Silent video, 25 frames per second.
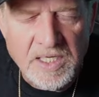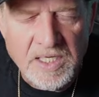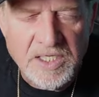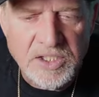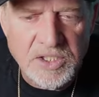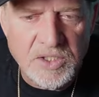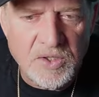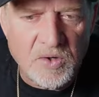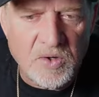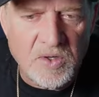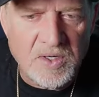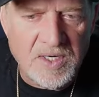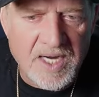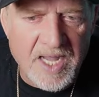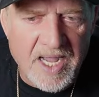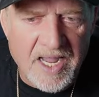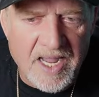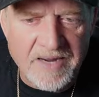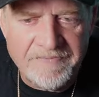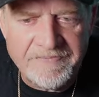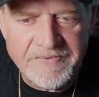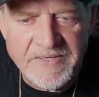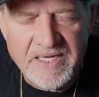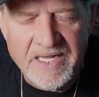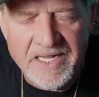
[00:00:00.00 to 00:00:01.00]
your life,
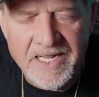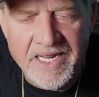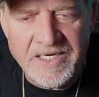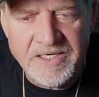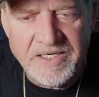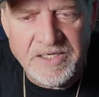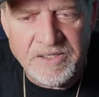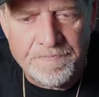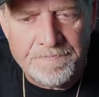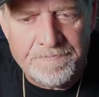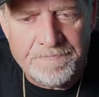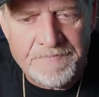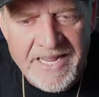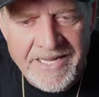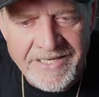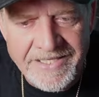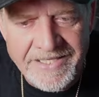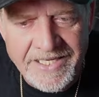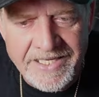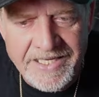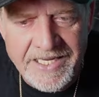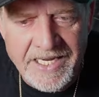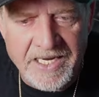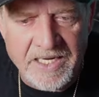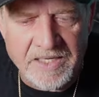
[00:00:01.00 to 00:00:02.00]
and your bank
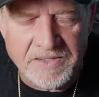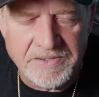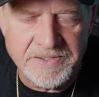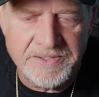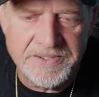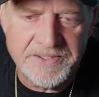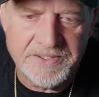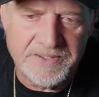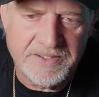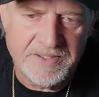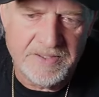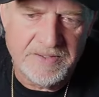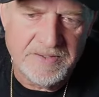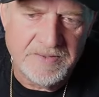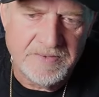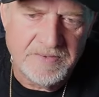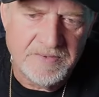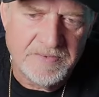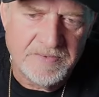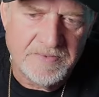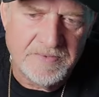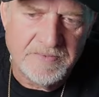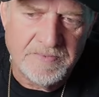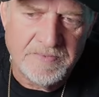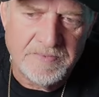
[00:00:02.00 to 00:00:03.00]
accounts.
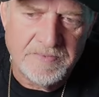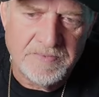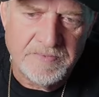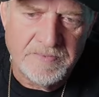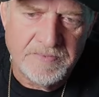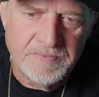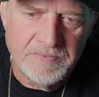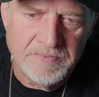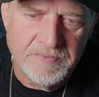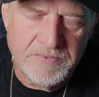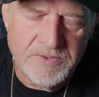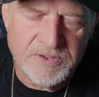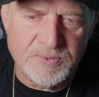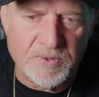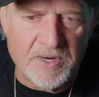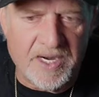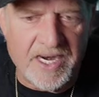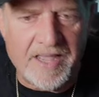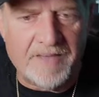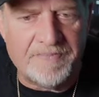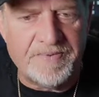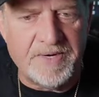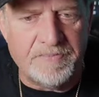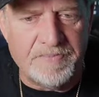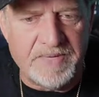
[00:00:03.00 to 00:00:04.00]
That's what
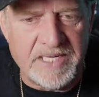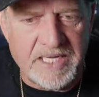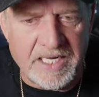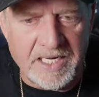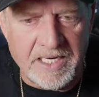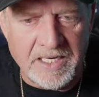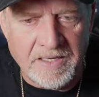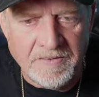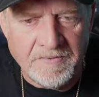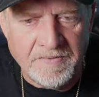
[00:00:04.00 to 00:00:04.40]
happened to me.